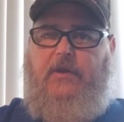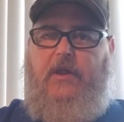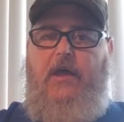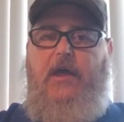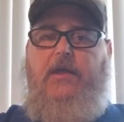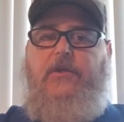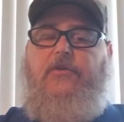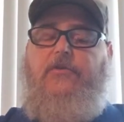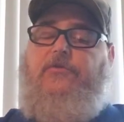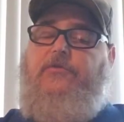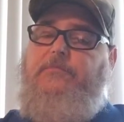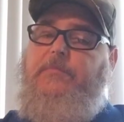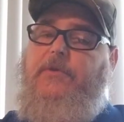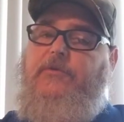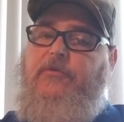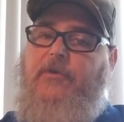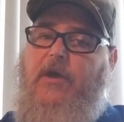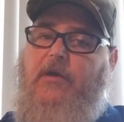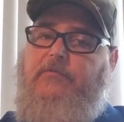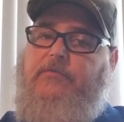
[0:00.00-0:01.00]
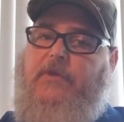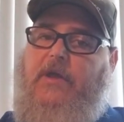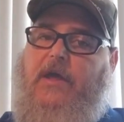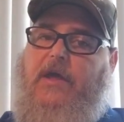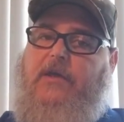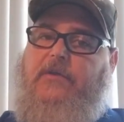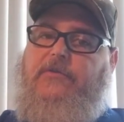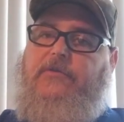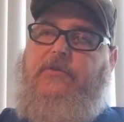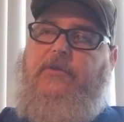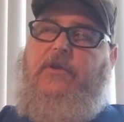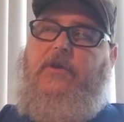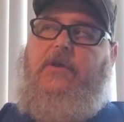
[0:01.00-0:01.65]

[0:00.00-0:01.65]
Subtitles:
Now, I use my trout flies